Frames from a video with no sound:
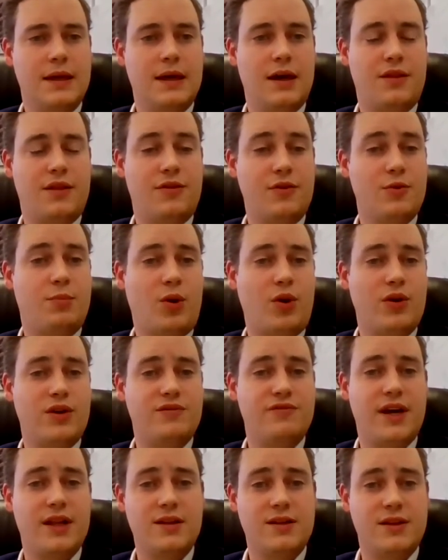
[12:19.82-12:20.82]
a third-party
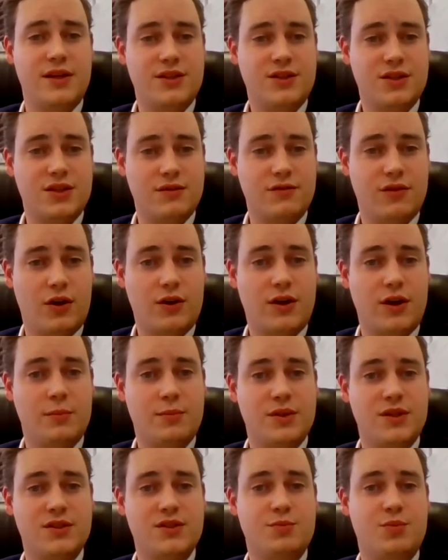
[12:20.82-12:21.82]
validation of our
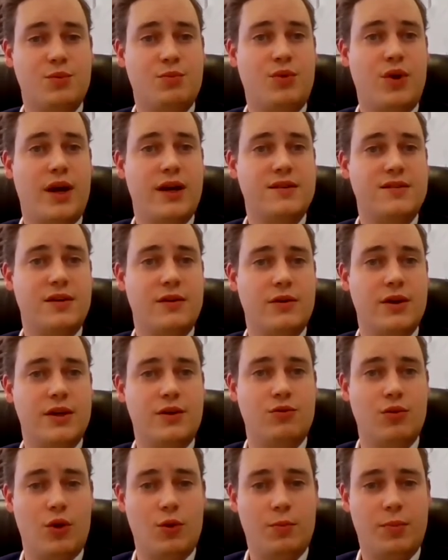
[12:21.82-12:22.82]
company's proprietary
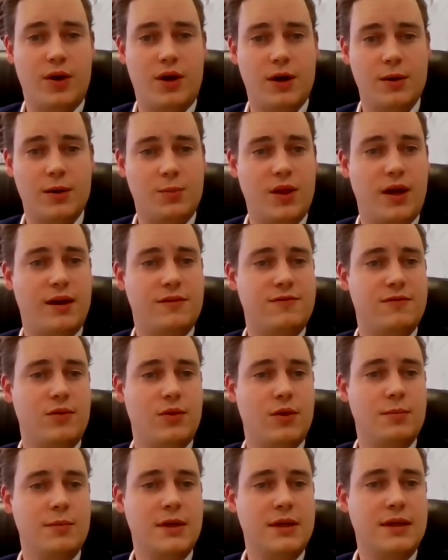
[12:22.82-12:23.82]
grow pod
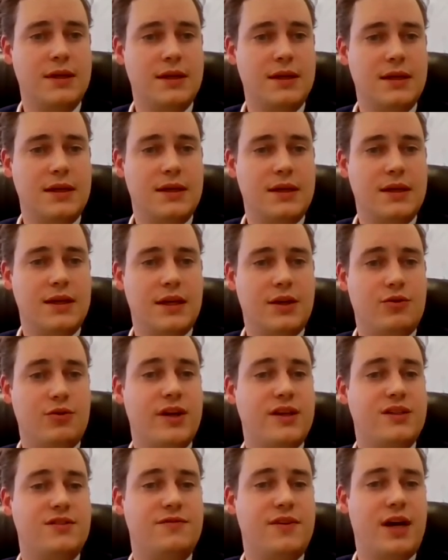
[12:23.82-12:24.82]
platform. It
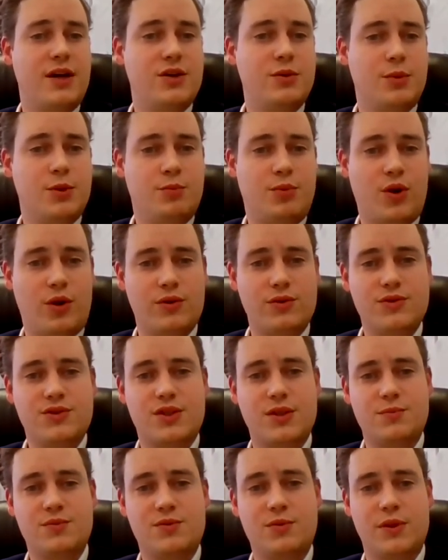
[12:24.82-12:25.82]
creates valuable
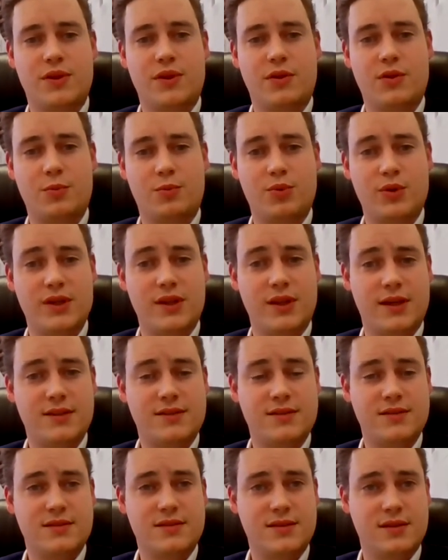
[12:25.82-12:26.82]
partnerships with other
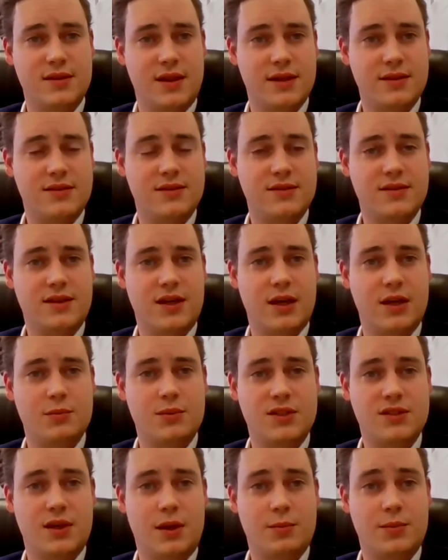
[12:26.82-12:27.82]
pre-licensed and licensed
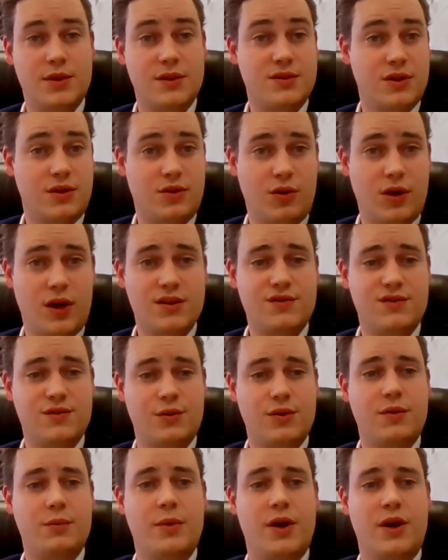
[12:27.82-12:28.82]
cannabis companies across
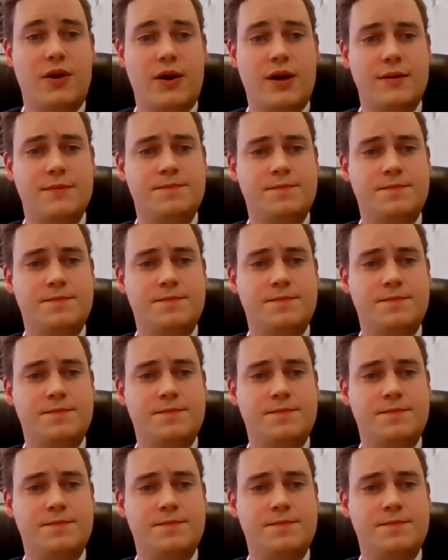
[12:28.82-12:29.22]
North America,